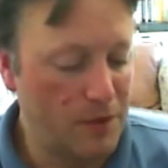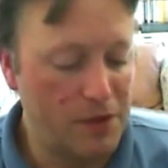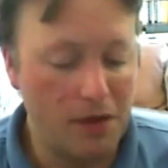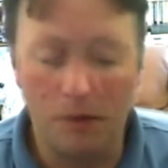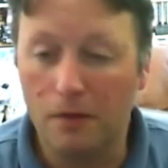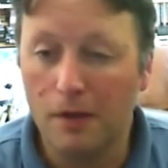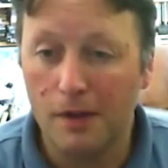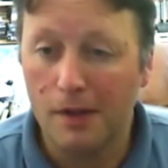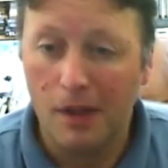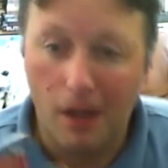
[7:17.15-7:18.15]
So
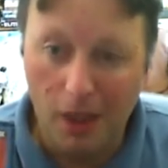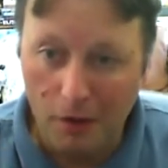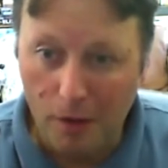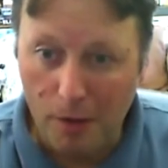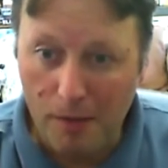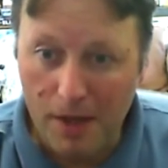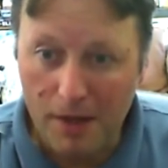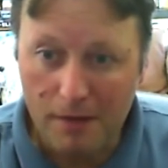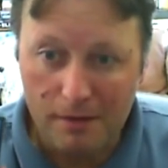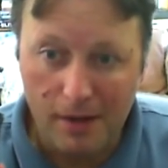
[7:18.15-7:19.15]
highly recommended.